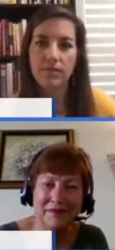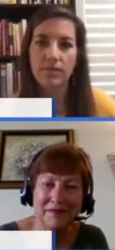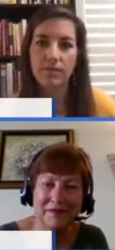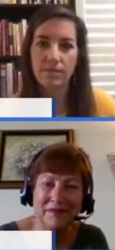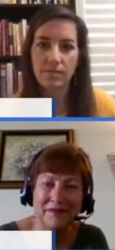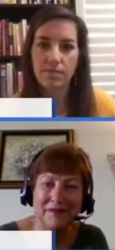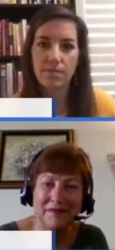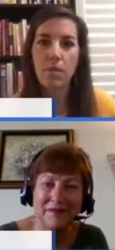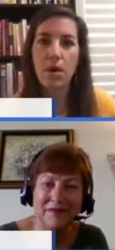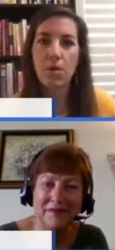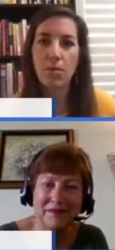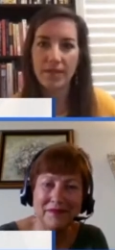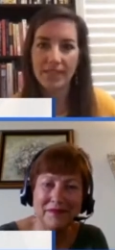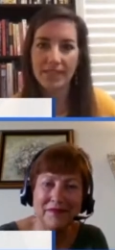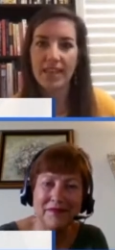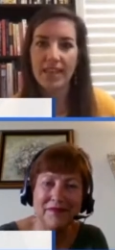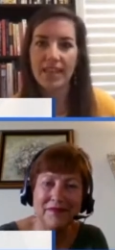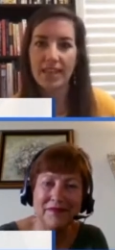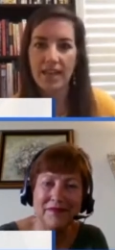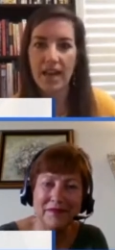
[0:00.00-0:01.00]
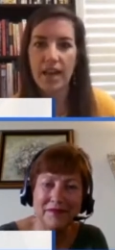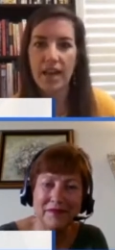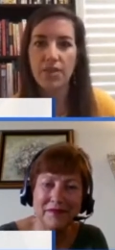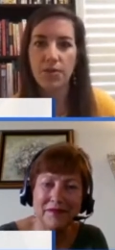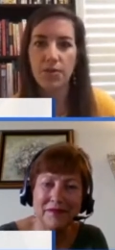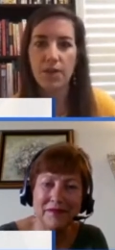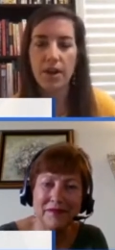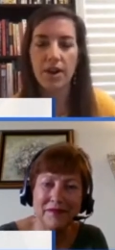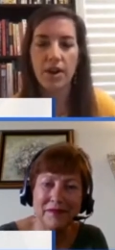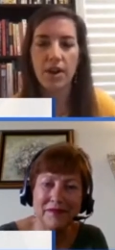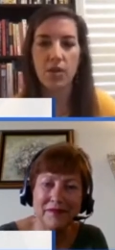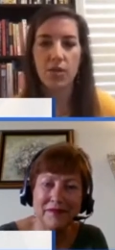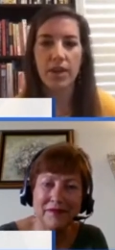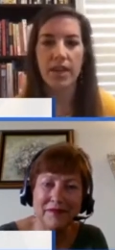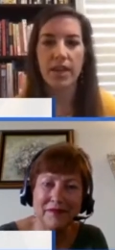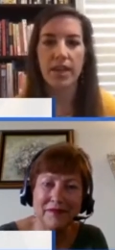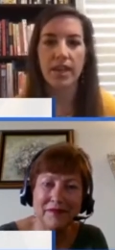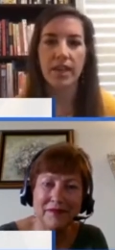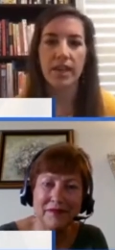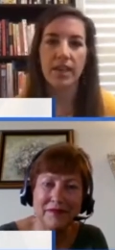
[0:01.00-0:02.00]
Speaker 1: moments like that throughout our
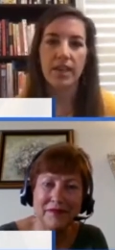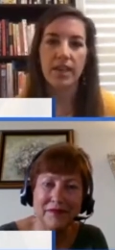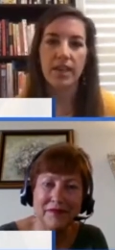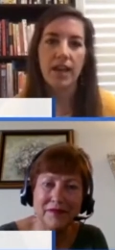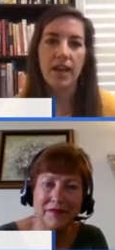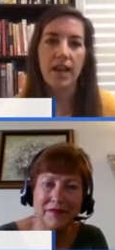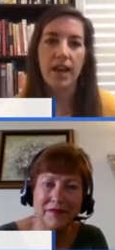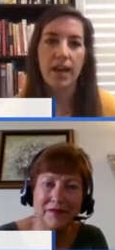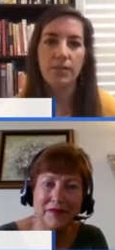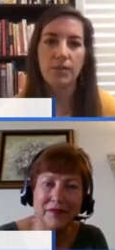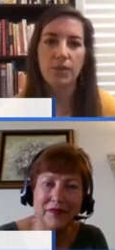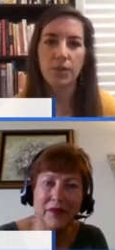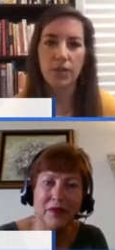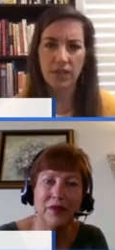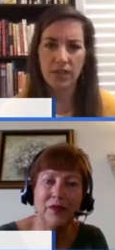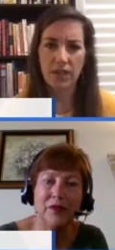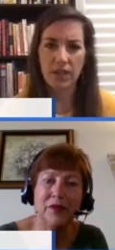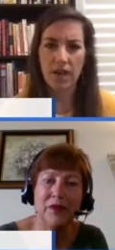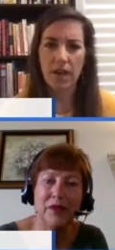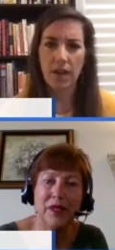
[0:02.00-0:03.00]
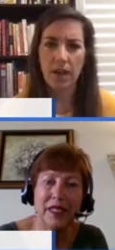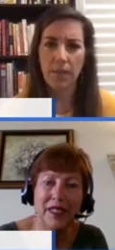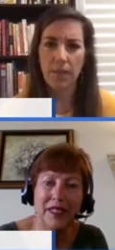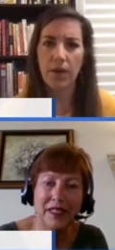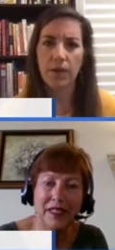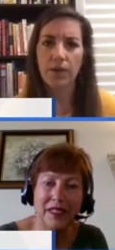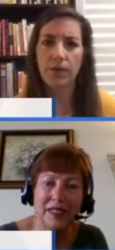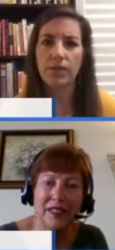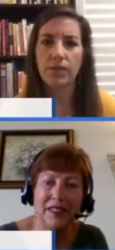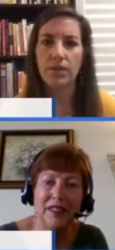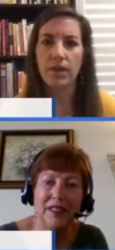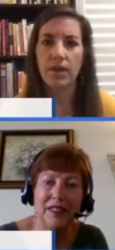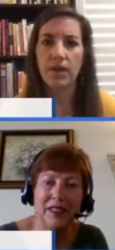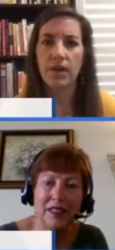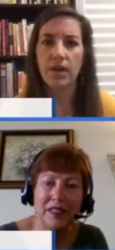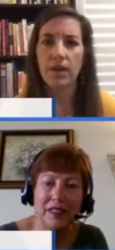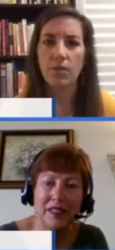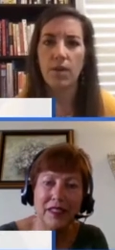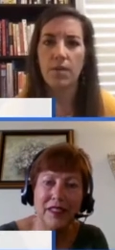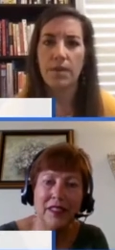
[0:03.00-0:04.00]
week. Um, do you want to talk about um,
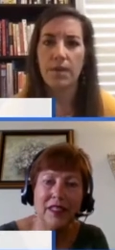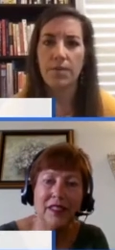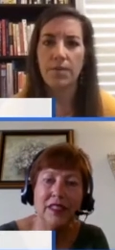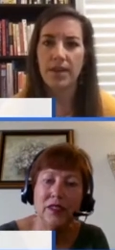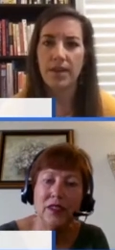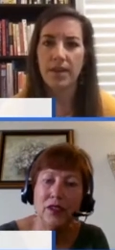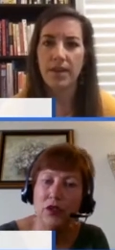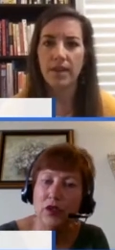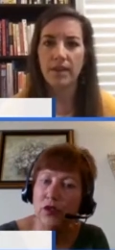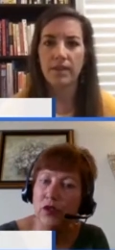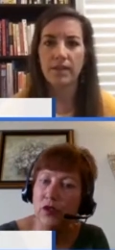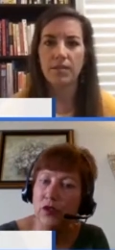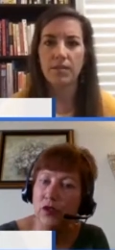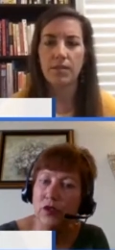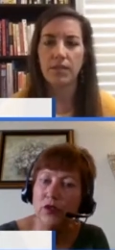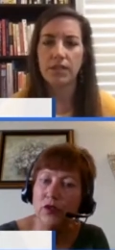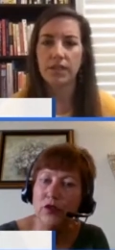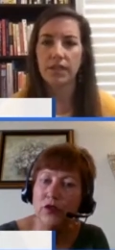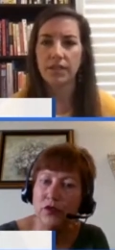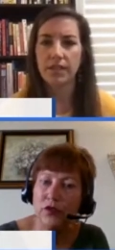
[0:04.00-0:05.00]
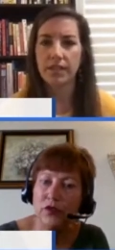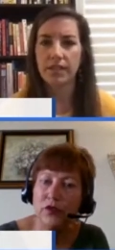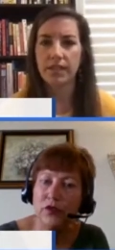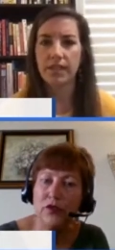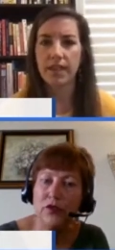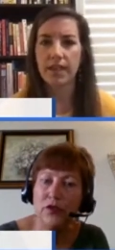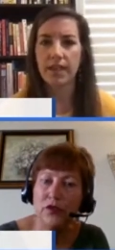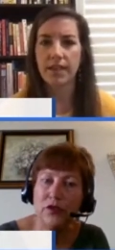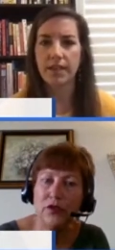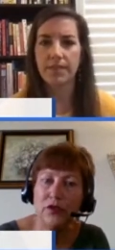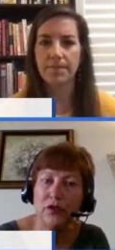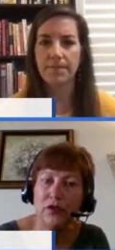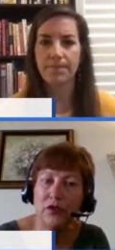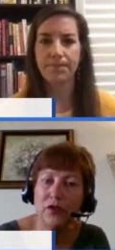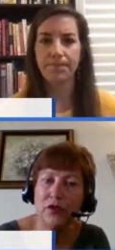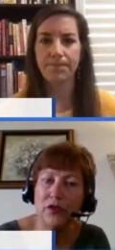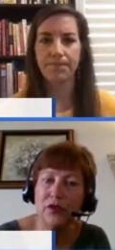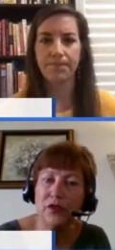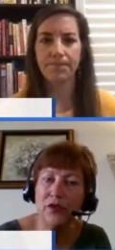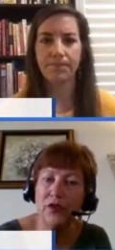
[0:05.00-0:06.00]
what may be a, a more serious sign?
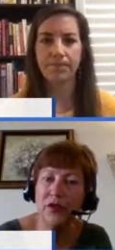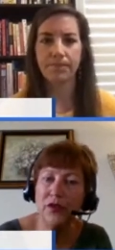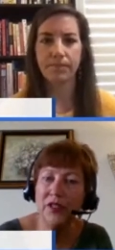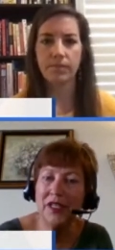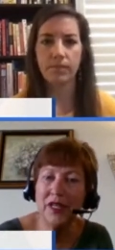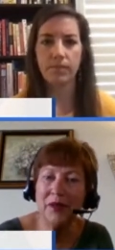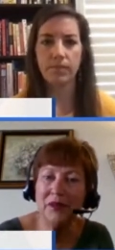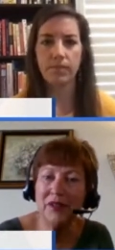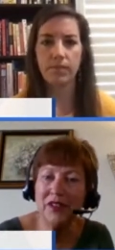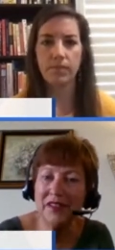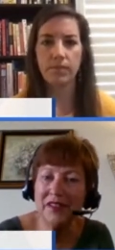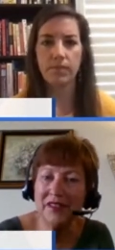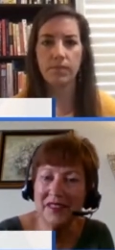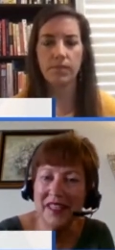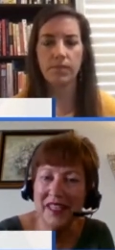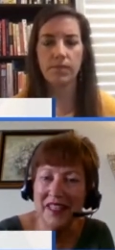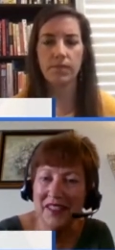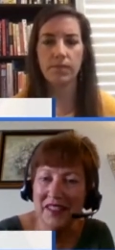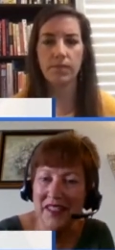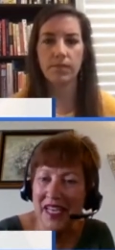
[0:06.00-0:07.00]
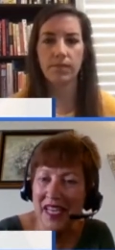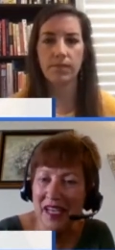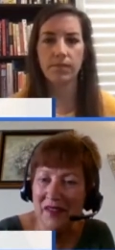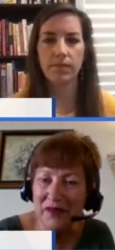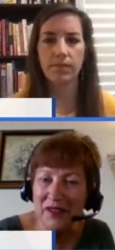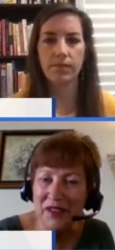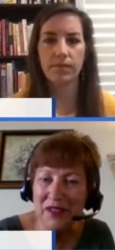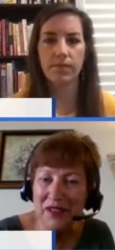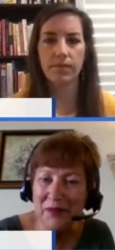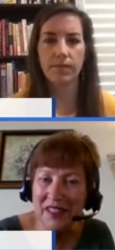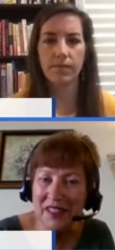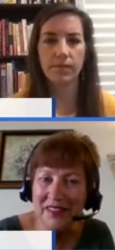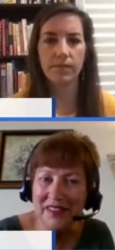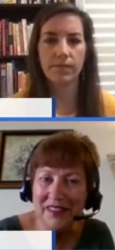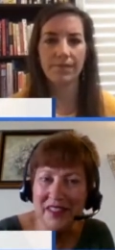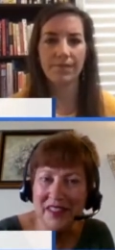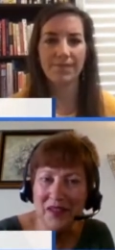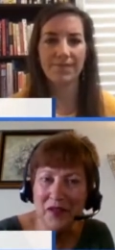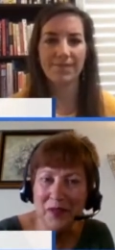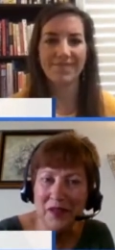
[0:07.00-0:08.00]
Speaker 2: Sure. And I'm just kind of laughing to
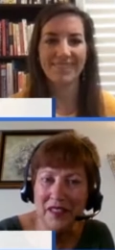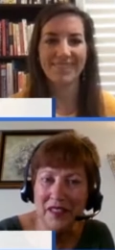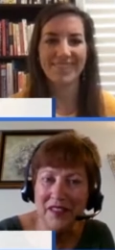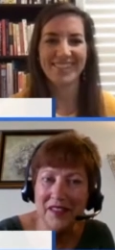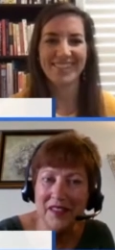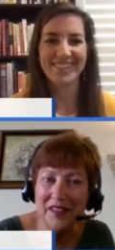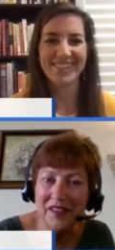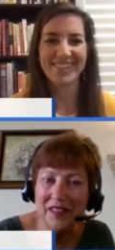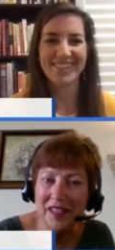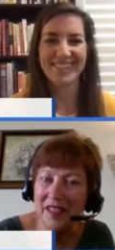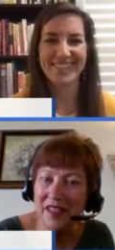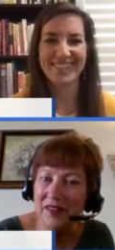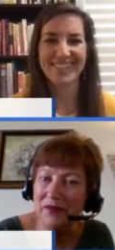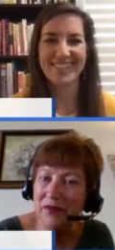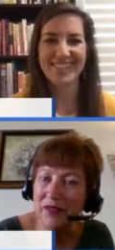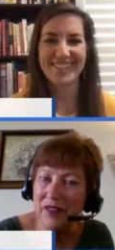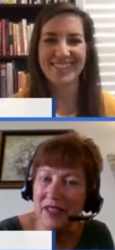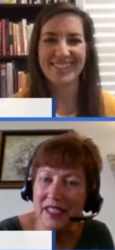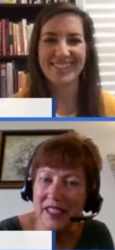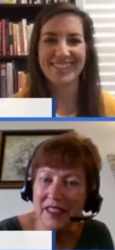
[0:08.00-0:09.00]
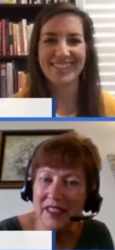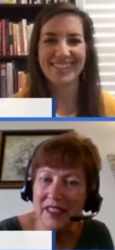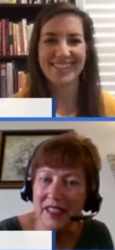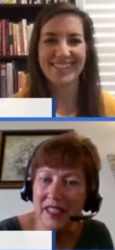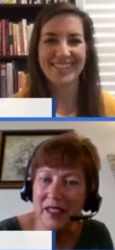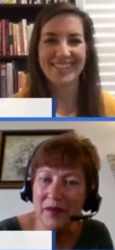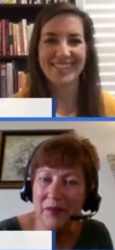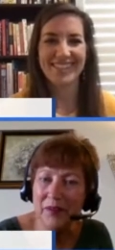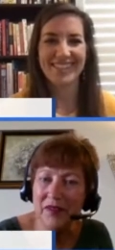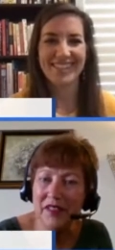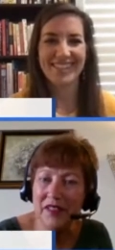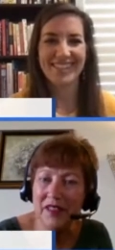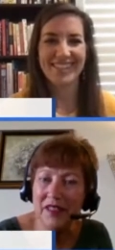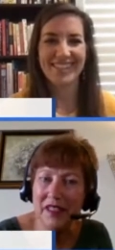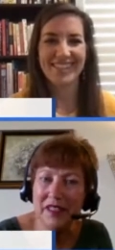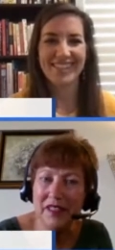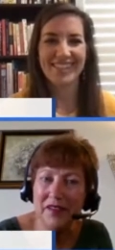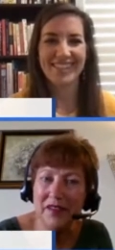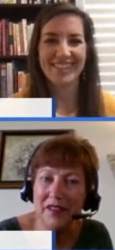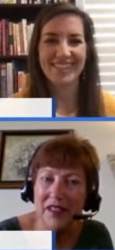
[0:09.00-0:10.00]
myself because I forget names and
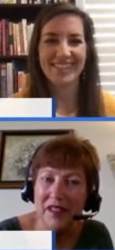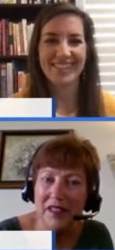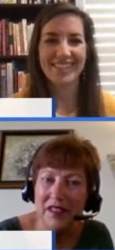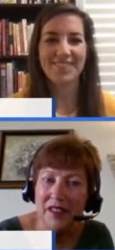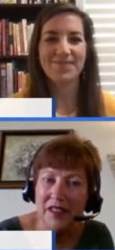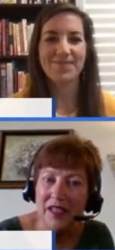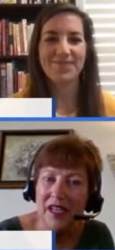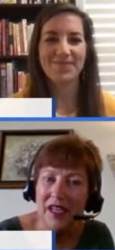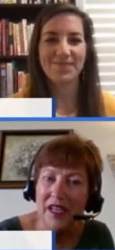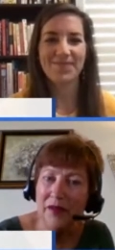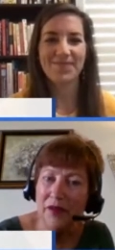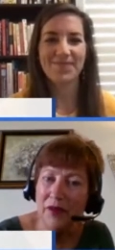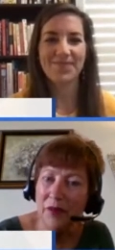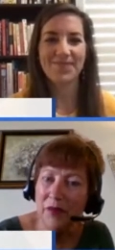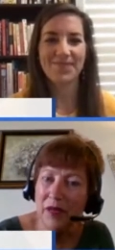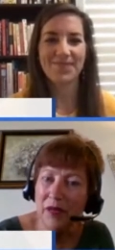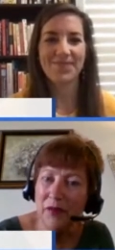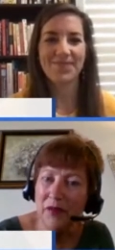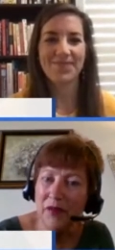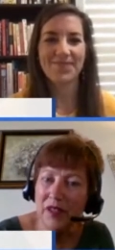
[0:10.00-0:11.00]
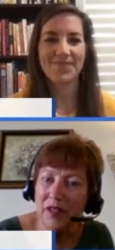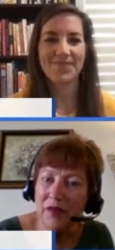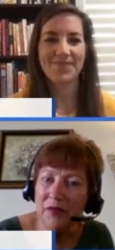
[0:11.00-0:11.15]
then I remember them